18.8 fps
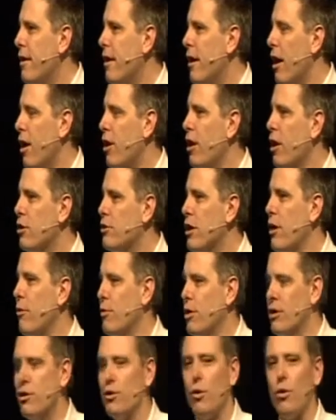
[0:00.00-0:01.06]
Now, I'll close out
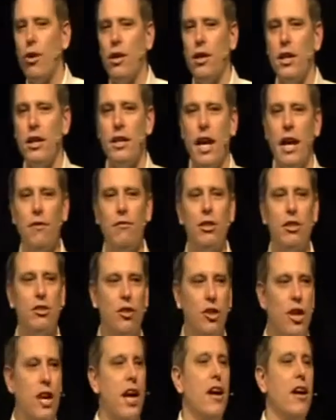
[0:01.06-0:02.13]
with a story that David
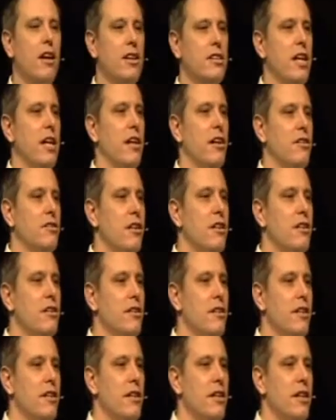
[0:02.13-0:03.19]
Cerquera tells.
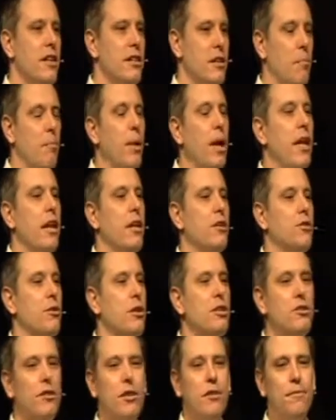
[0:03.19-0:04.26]
He's a
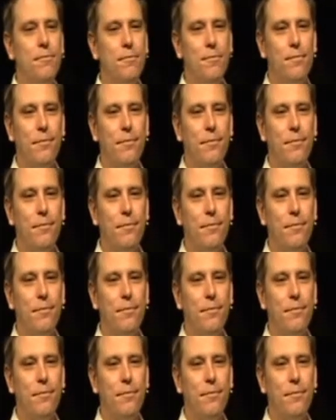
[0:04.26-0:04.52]
pediatrician.